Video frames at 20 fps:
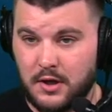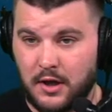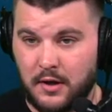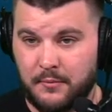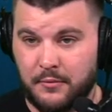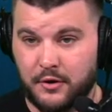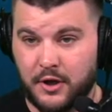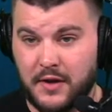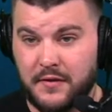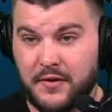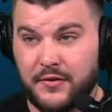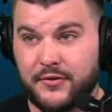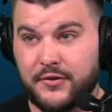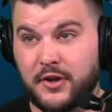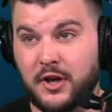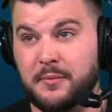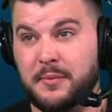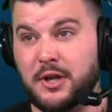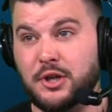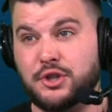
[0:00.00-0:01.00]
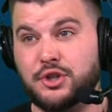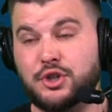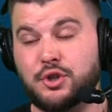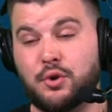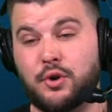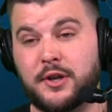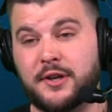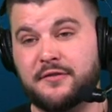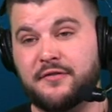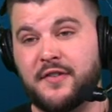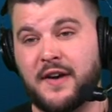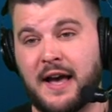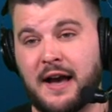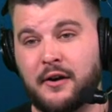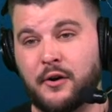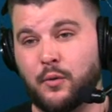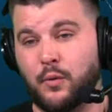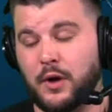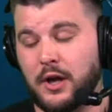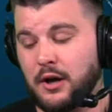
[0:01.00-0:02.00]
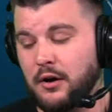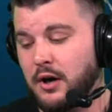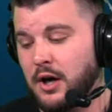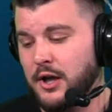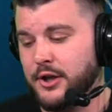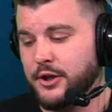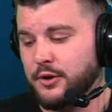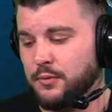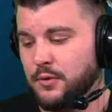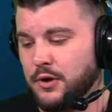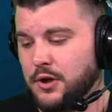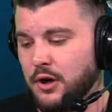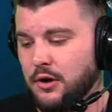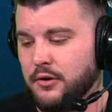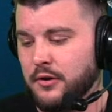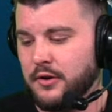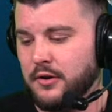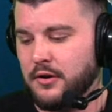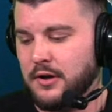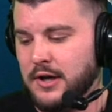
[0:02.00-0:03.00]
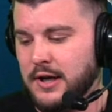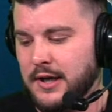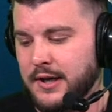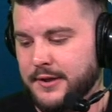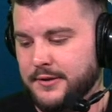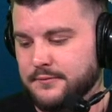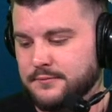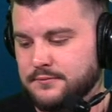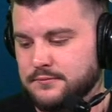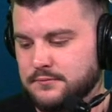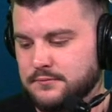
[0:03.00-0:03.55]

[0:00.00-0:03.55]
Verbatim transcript: I believe this is going to be a shooting foul. It will. Hunter will go to the line.